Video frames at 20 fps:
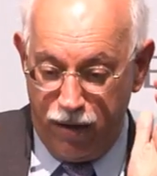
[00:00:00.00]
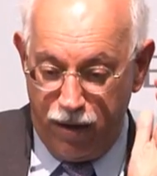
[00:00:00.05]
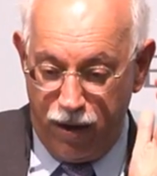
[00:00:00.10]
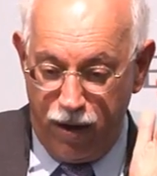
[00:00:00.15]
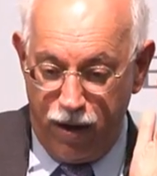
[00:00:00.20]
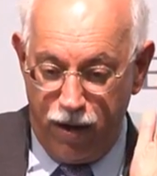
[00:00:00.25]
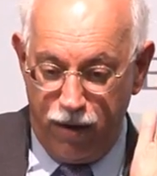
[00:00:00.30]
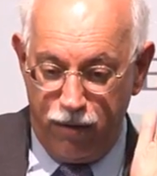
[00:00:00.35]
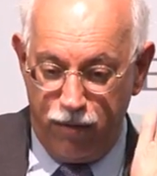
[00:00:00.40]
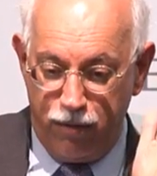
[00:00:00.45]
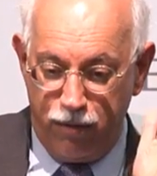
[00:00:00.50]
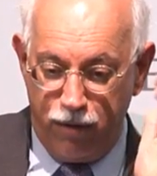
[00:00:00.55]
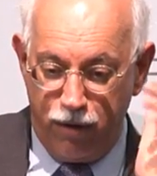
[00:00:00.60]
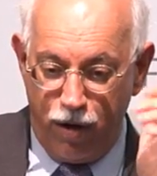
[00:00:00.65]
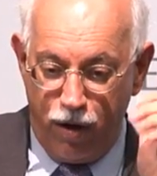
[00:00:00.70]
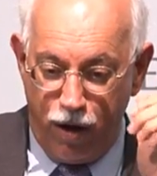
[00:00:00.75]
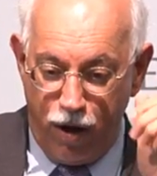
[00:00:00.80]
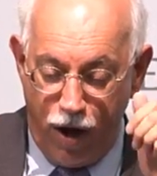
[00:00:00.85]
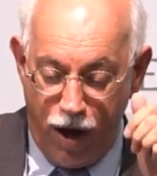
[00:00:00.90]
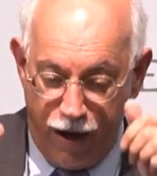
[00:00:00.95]
uh,
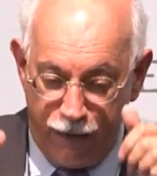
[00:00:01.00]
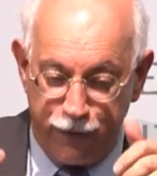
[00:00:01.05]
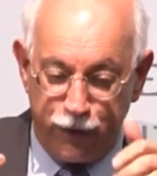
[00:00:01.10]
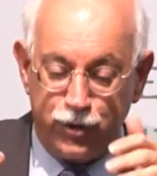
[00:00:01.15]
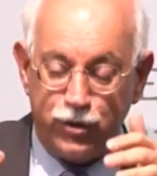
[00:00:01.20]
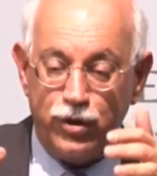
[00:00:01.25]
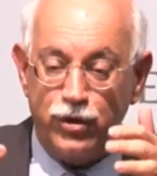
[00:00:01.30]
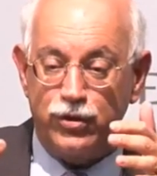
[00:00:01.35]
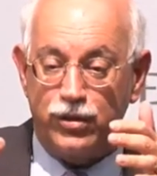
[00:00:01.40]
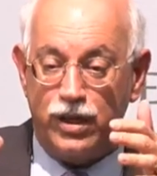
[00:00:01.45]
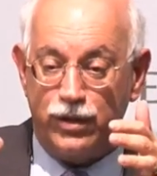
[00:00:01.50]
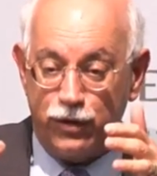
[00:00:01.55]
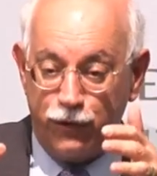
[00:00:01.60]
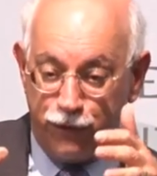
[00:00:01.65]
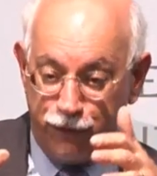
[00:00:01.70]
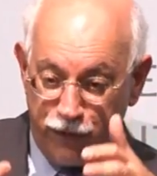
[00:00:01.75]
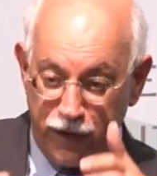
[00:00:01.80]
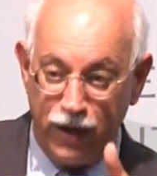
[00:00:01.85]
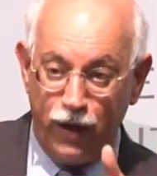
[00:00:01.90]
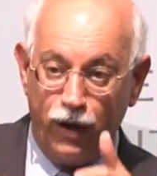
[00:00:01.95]
officers at the
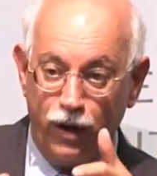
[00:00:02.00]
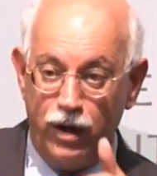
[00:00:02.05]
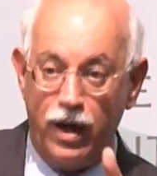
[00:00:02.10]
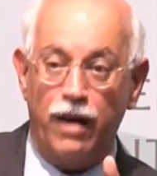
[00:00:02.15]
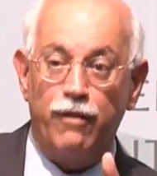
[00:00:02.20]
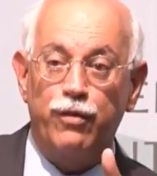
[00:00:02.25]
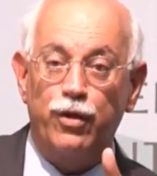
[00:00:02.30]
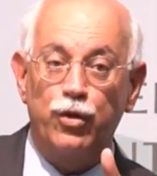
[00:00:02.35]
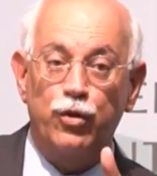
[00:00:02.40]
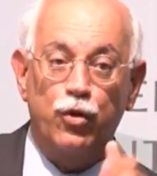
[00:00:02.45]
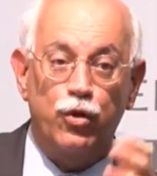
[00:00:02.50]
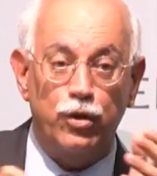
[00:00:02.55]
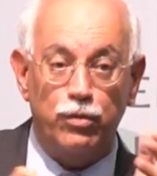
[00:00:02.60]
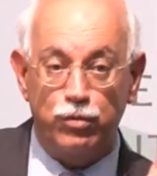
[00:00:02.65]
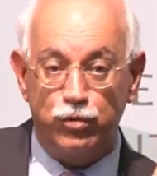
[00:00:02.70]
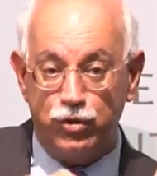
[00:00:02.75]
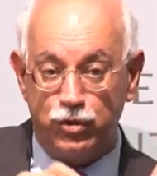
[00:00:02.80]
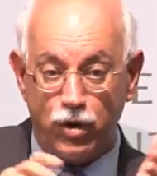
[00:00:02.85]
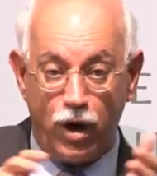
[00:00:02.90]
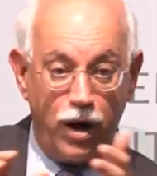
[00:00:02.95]
field level
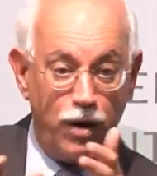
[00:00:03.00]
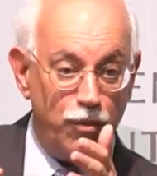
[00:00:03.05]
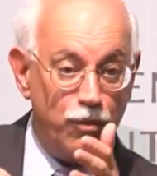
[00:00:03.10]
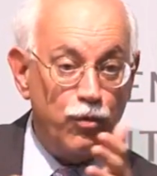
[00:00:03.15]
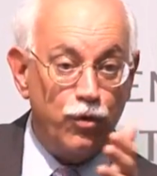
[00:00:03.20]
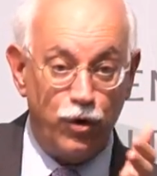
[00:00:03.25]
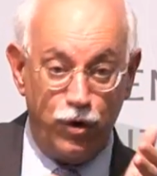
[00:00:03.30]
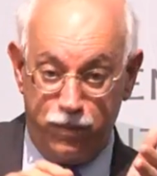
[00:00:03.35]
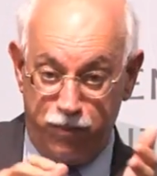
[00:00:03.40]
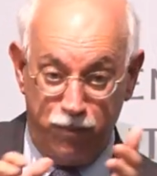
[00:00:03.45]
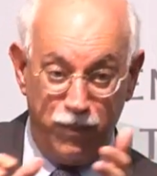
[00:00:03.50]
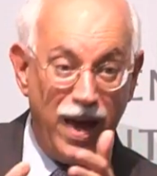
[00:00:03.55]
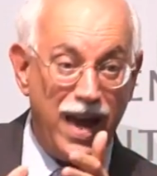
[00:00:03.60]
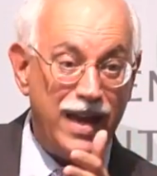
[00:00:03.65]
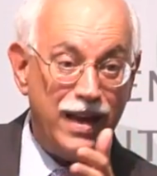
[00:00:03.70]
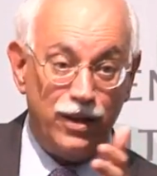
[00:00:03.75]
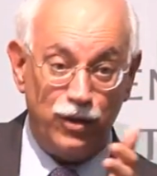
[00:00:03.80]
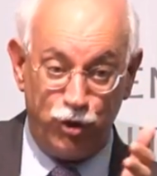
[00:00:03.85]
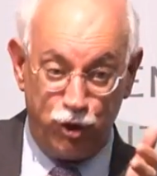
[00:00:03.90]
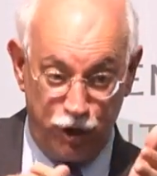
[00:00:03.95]
could start, could
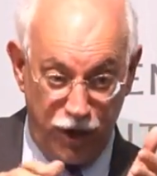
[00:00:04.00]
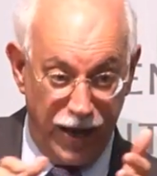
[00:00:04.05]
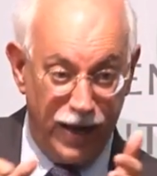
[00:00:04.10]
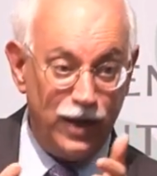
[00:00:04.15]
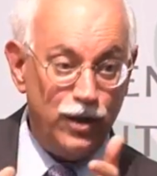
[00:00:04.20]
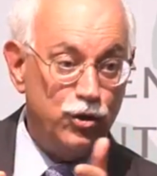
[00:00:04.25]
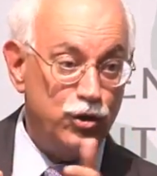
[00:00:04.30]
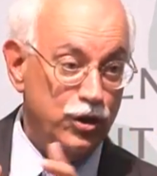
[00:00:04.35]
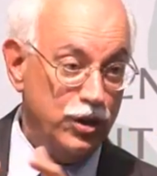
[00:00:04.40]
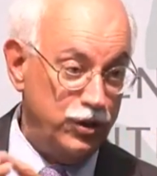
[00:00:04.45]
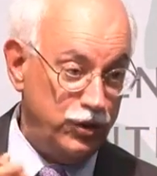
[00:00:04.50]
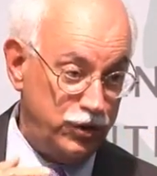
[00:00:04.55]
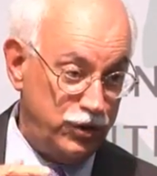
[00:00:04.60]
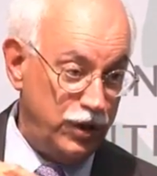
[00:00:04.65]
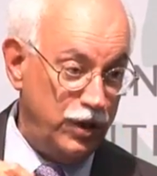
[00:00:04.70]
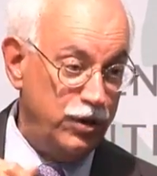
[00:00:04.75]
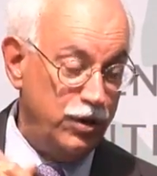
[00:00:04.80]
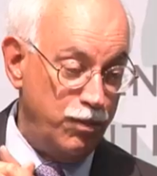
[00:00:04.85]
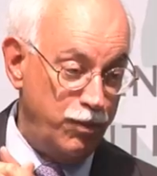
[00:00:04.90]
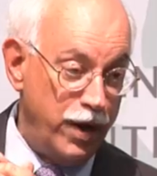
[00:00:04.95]
make
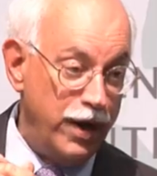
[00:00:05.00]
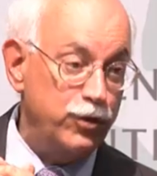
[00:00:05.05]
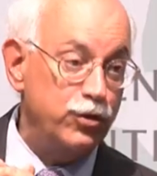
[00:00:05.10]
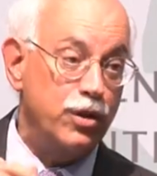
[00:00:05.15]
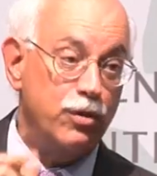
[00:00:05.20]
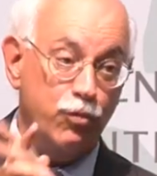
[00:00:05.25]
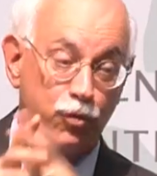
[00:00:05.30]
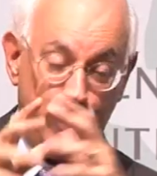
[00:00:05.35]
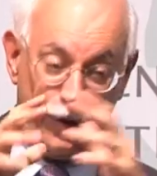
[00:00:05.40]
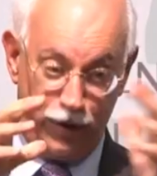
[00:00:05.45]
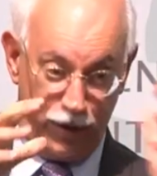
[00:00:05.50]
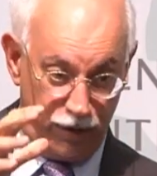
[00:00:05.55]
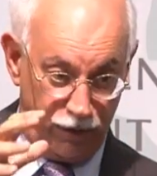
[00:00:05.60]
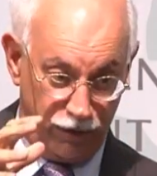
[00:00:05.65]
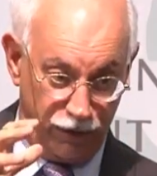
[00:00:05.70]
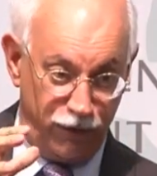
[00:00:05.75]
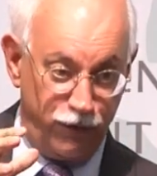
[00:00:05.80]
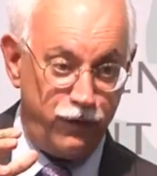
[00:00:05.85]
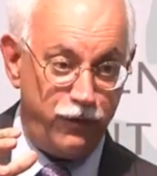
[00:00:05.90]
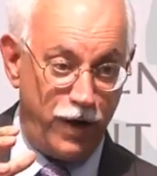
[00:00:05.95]
changes in the budget
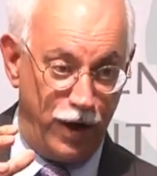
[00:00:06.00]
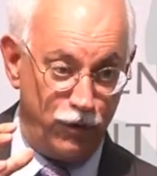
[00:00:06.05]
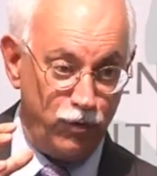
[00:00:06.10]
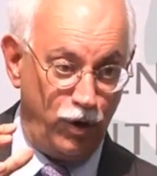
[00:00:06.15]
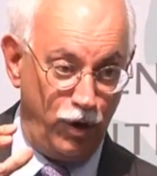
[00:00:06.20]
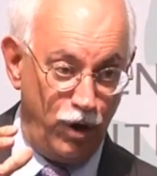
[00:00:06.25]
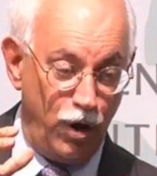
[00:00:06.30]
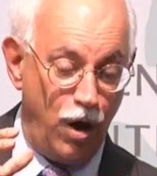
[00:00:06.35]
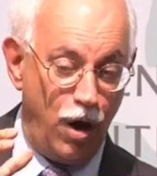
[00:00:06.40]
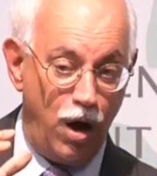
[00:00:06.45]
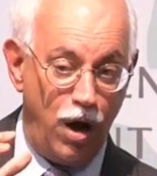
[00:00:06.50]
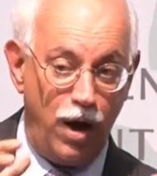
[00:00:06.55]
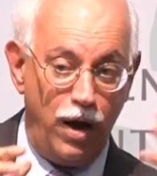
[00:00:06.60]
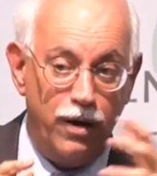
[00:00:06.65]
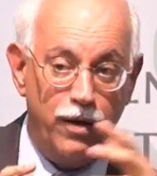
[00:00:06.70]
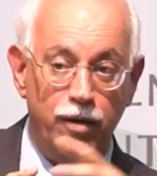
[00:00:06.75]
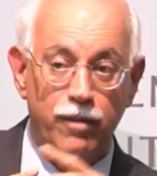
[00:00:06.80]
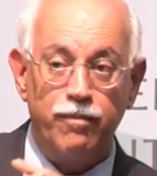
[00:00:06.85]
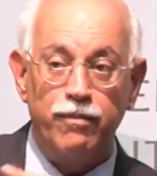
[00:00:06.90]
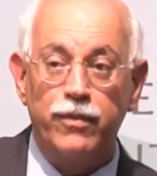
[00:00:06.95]
within federal
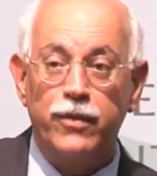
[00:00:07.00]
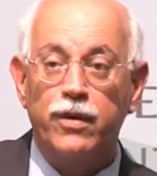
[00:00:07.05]
law,